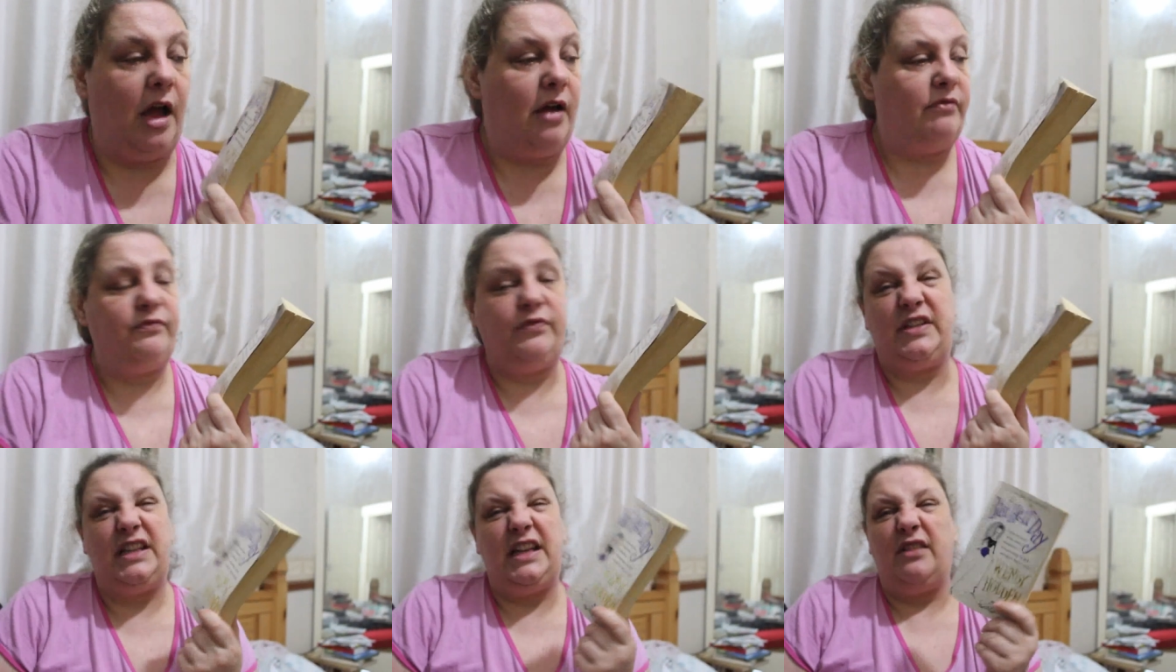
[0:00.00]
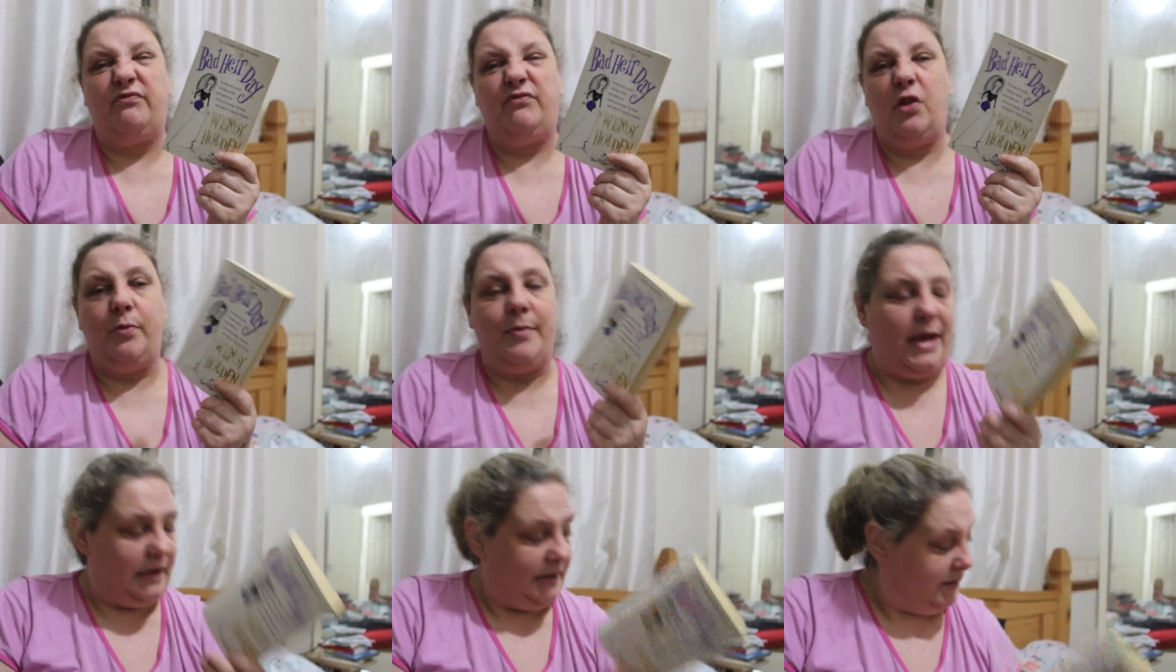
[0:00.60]
Obviously a
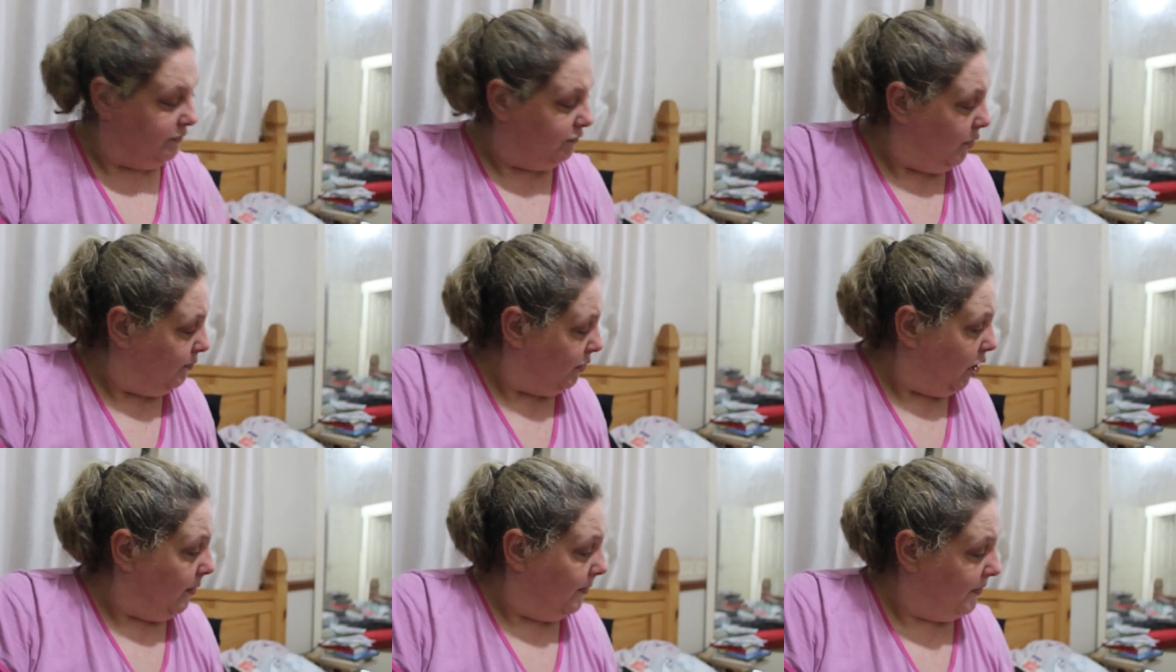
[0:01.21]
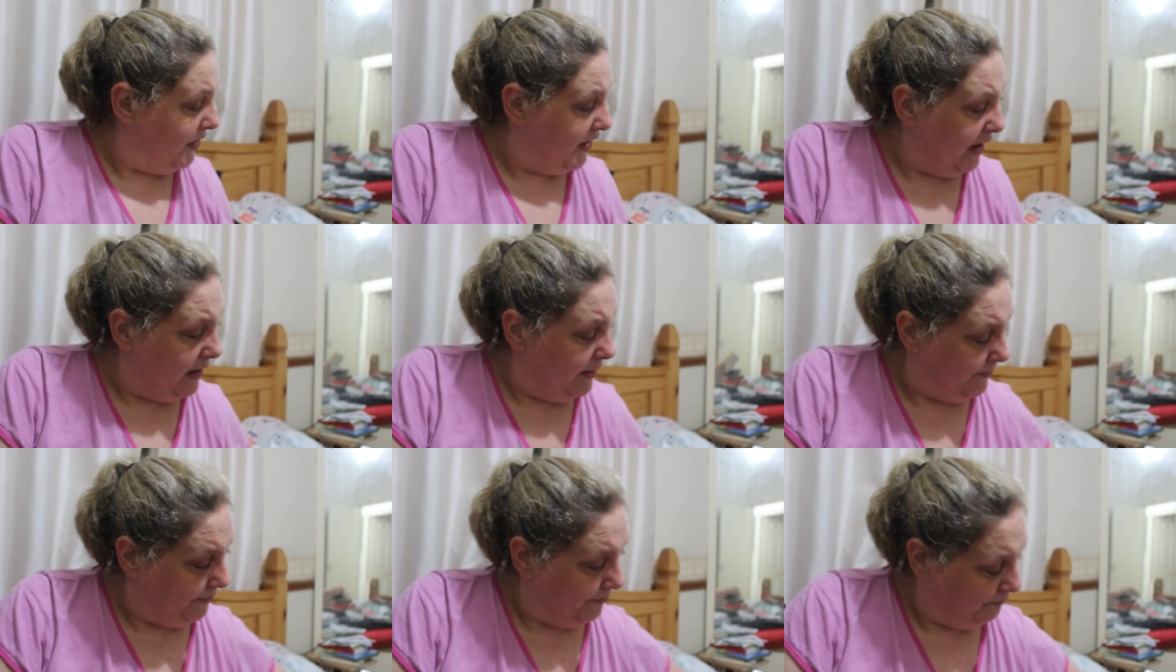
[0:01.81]
romance rom-com thing.